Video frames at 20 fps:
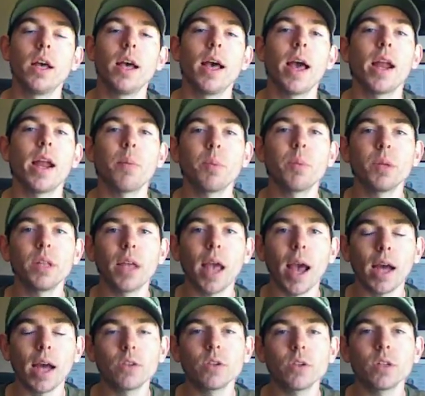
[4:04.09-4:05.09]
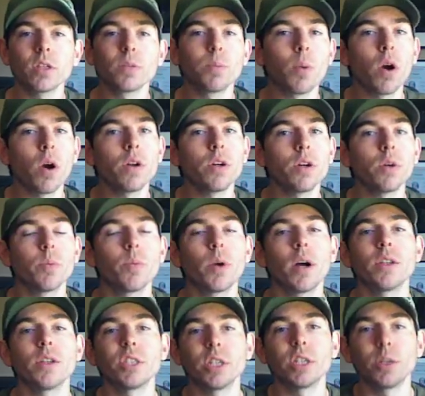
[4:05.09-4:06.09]
and up in the address bar in your
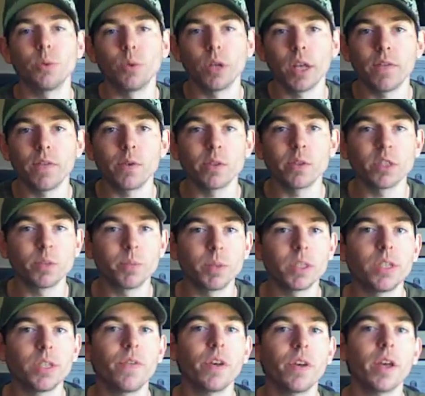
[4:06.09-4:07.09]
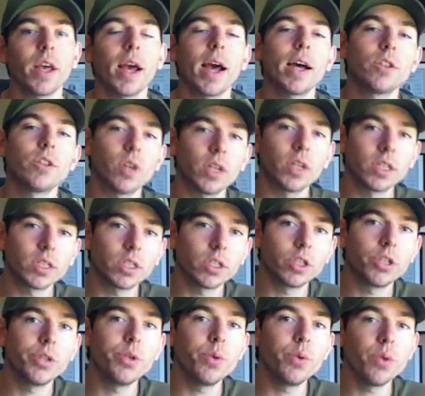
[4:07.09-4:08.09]
browser, it will give you a specific address
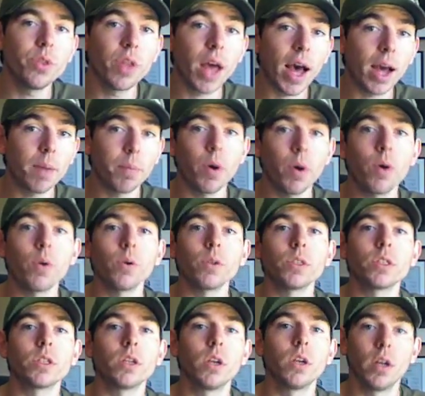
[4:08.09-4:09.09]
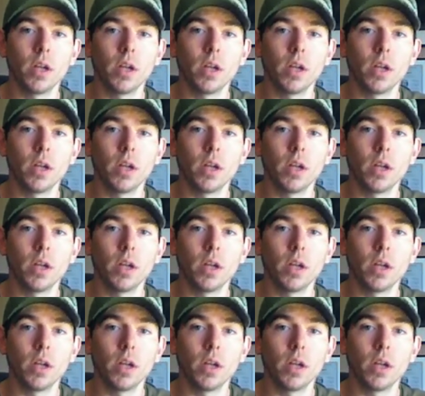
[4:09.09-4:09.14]
to that post.